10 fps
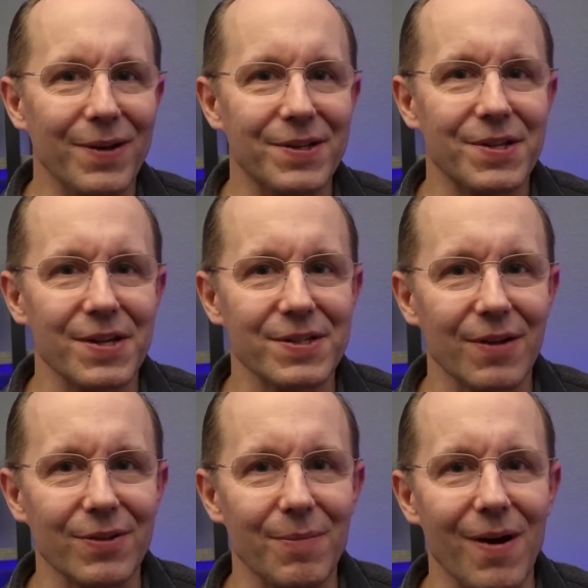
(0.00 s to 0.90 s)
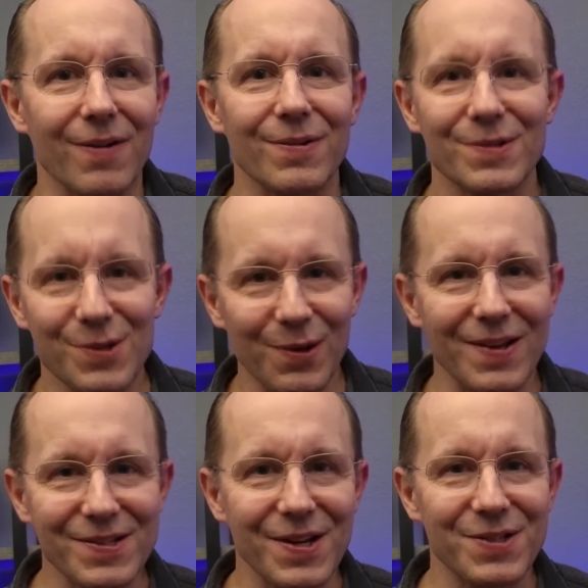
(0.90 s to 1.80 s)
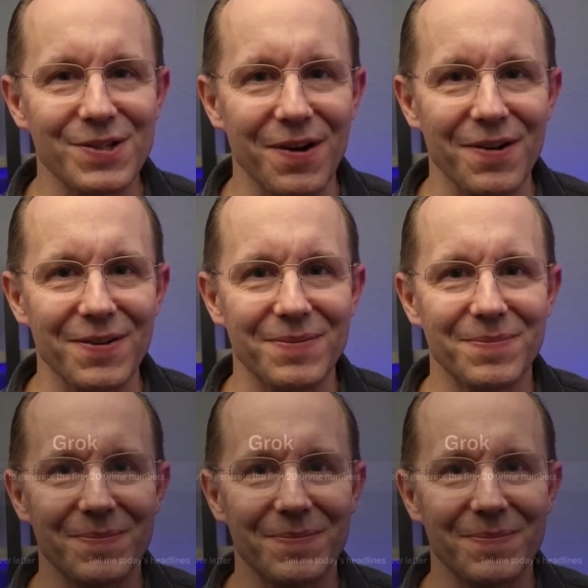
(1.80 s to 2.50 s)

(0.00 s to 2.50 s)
wait to test out the model, so let's get started.